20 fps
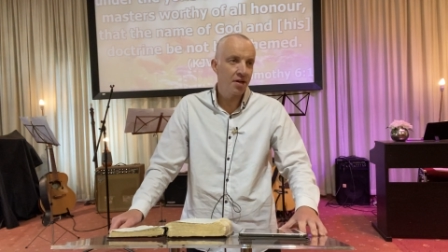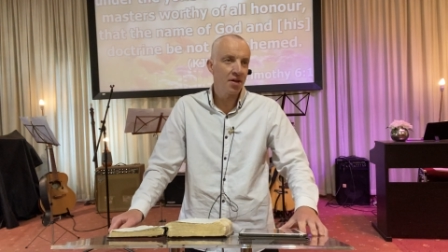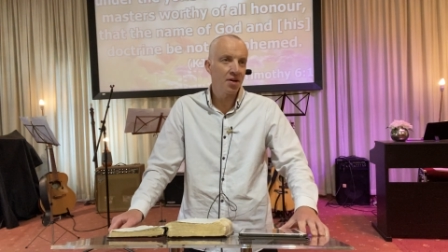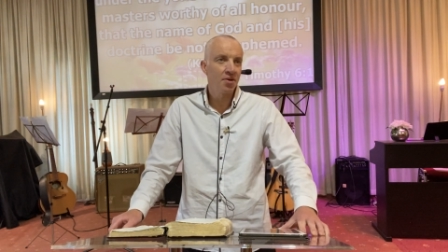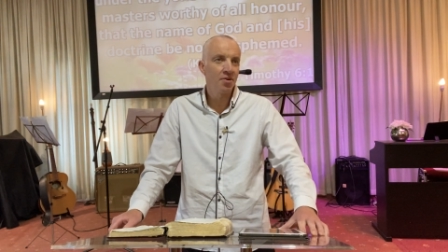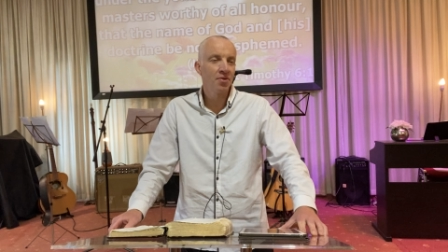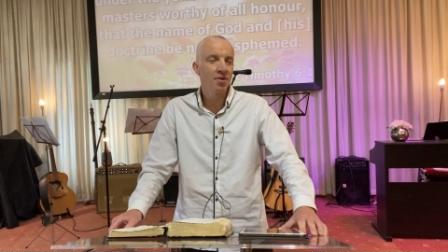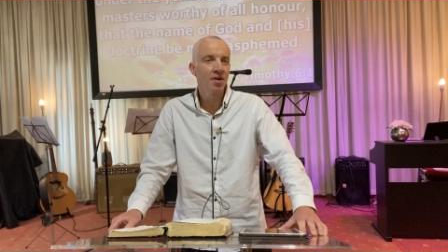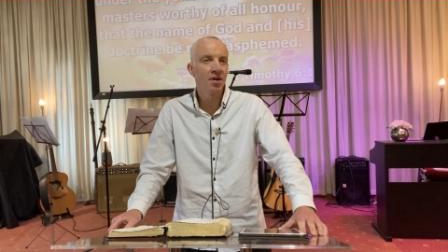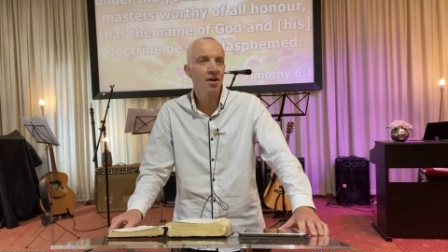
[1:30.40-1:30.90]
you
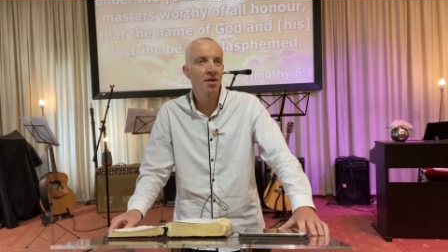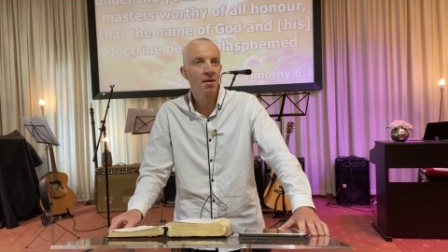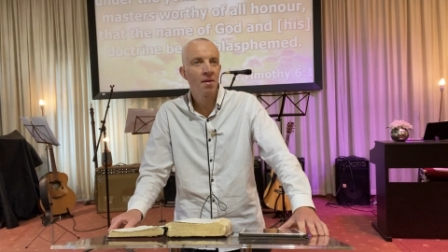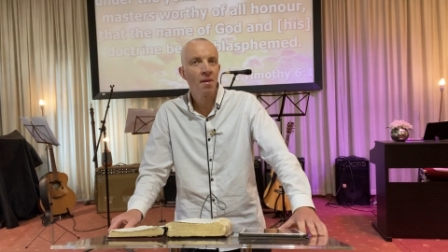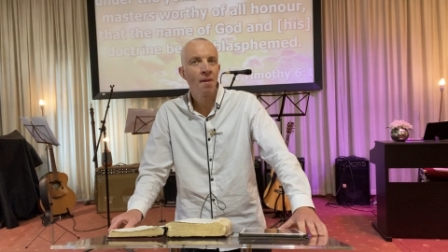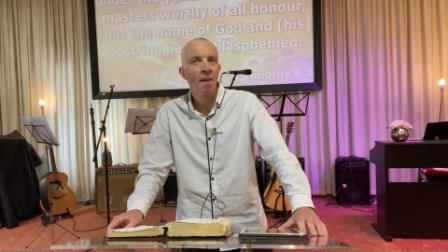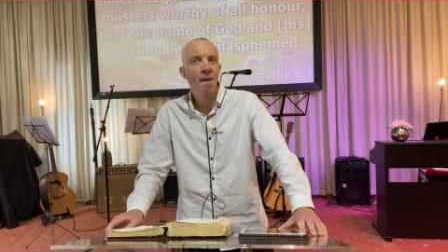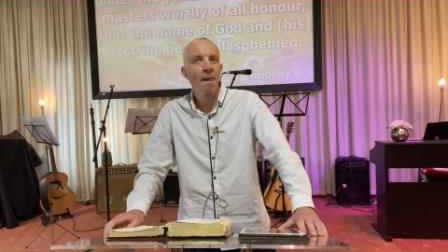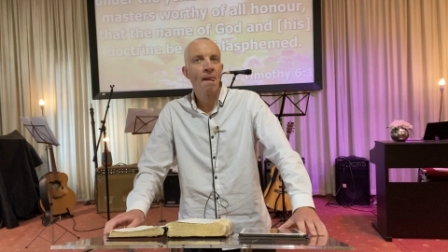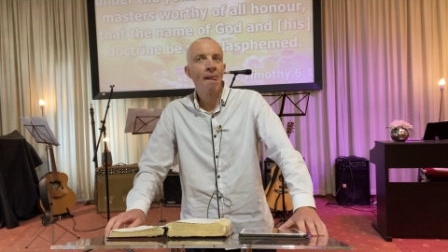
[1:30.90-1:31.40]
know, to
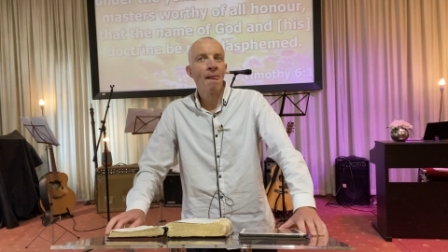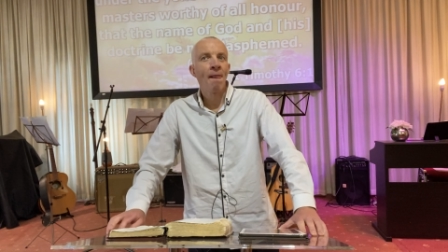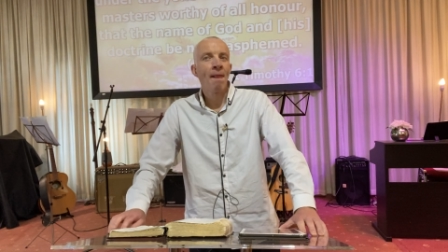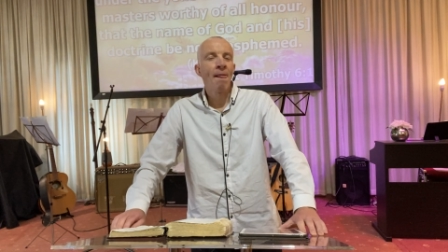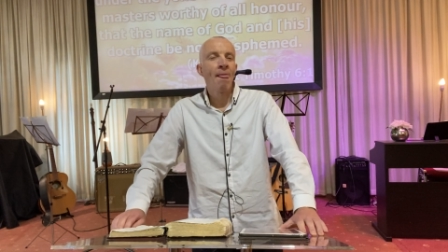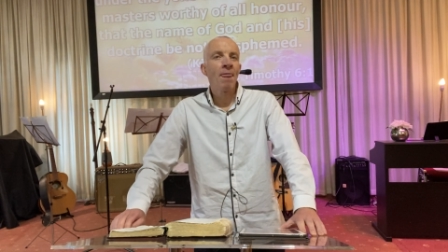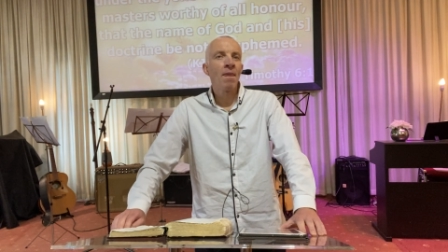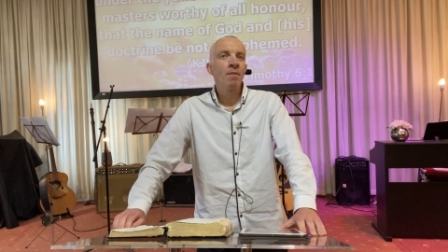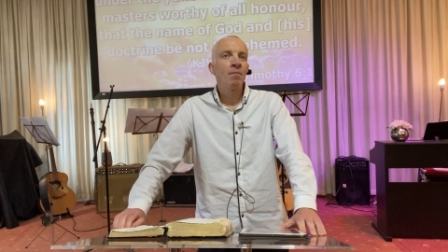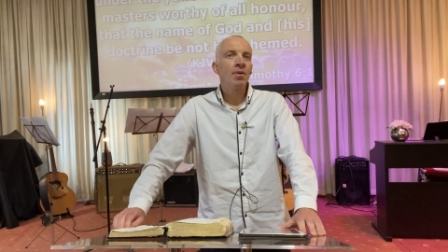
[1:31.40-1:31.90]

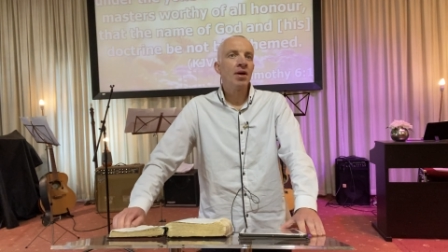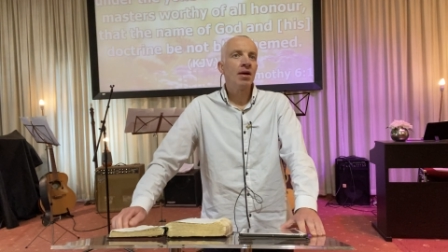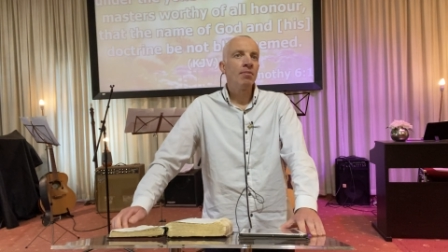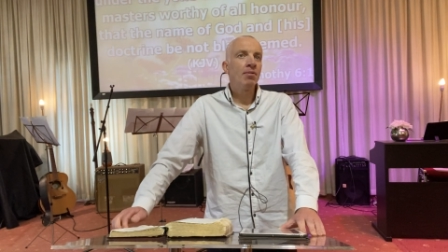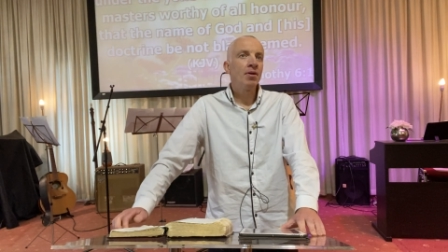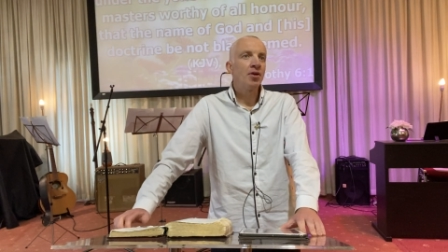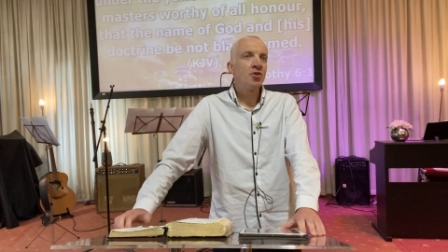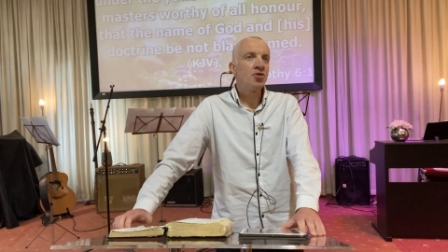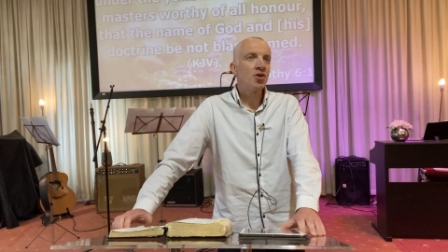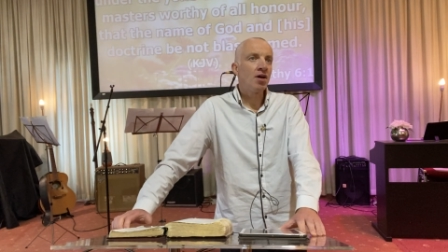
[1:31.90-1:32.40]
be
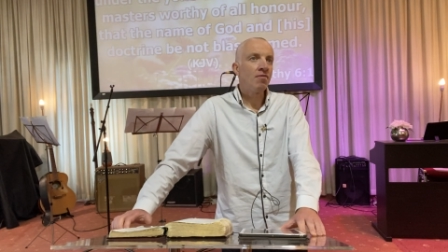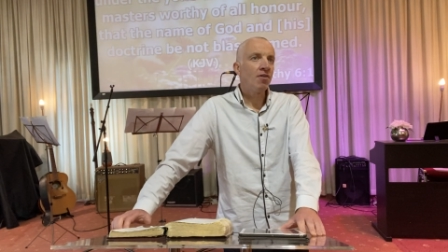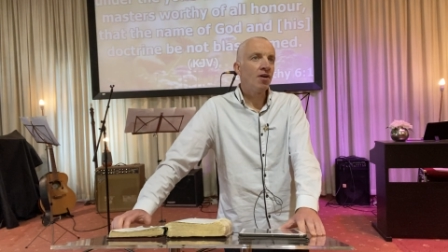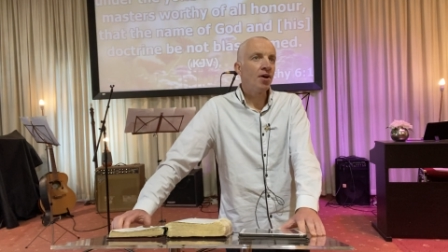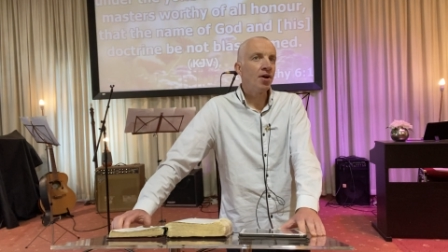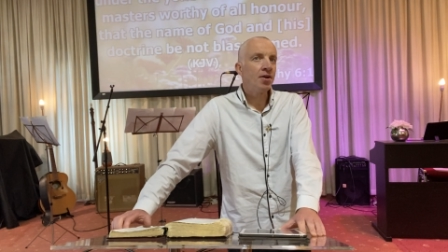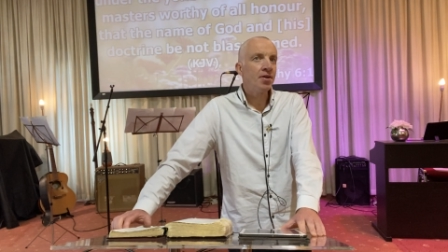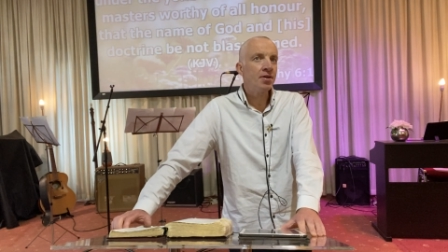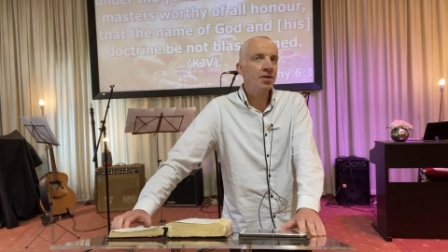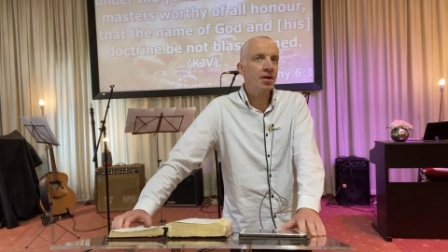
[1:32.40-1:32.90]
able to travel
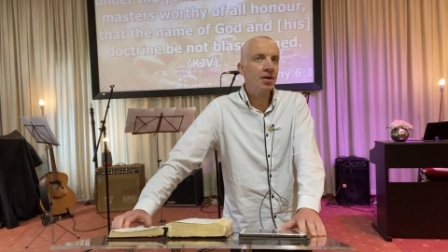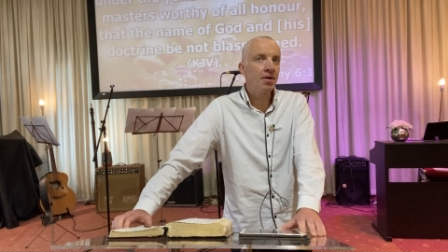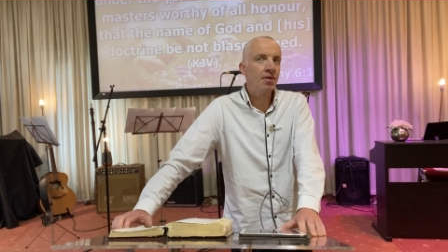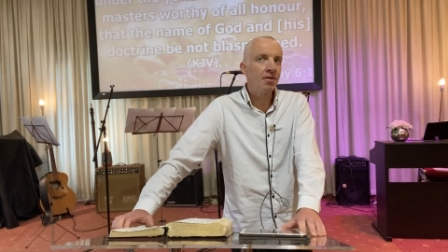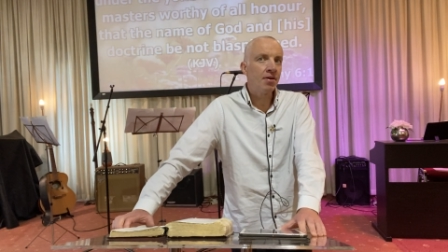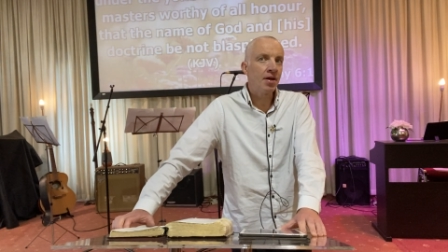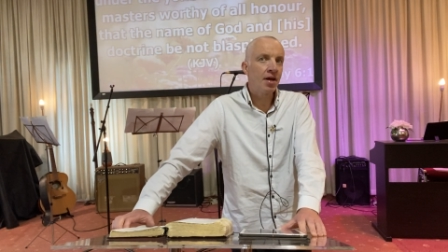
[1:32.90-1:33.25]
out and.